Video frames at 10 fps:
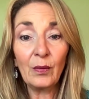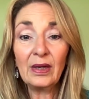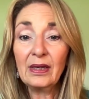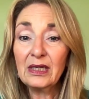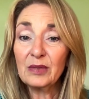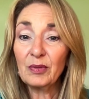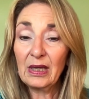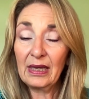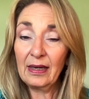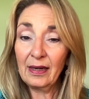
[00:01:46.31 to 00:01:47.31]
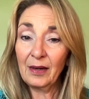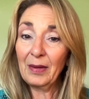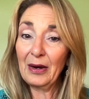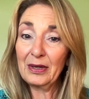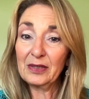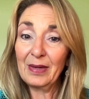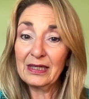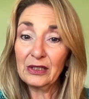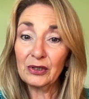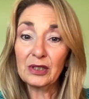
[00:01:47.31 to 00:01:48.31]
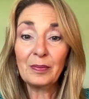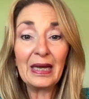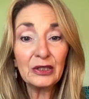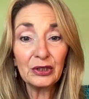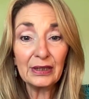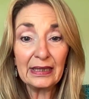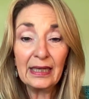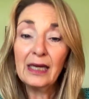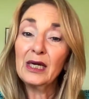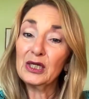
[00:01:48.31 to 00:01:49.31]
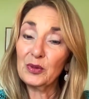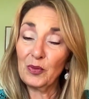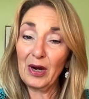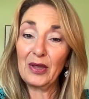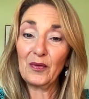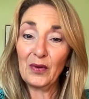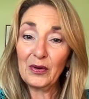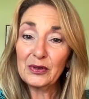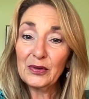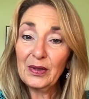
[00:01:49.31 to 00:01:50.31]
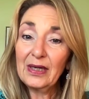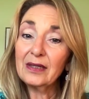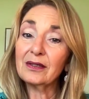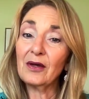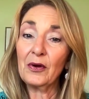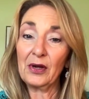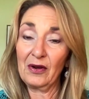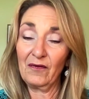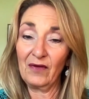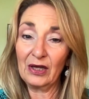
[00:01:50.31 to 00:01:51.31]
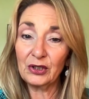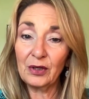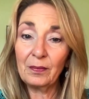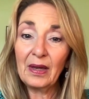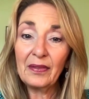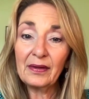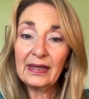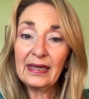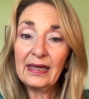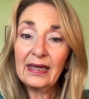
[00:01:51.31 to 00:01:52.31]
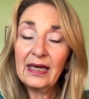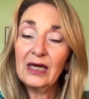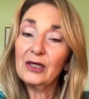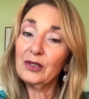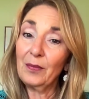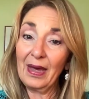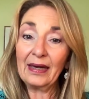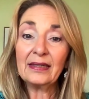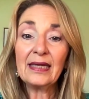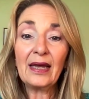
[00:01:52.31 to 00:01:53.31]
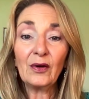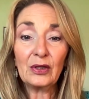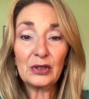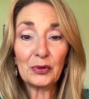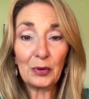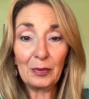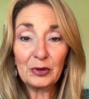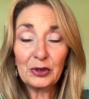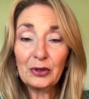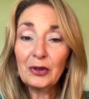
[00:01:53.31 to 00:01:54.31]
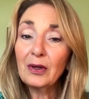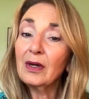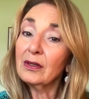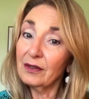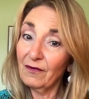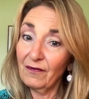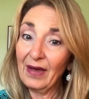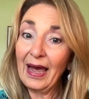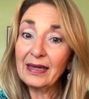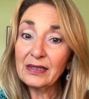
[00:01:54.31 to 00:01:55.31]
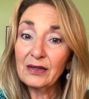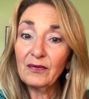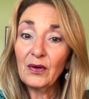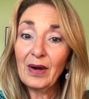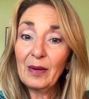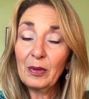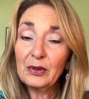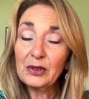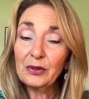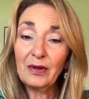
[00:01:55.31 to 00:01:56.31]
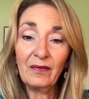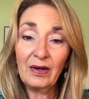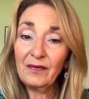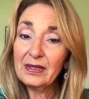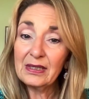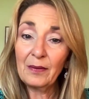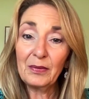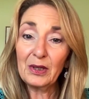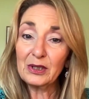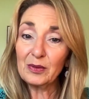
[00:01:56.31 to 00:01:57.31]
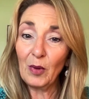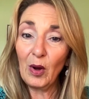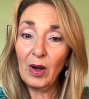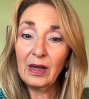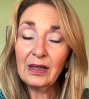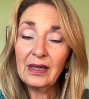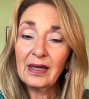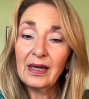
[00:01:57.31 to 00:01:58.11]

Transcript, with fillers: We need to be heeding Mary's message, especially to pray the Rosary, to go to confession monthly, to meditate on Scripture, to fast if you're able to, even if it's something small,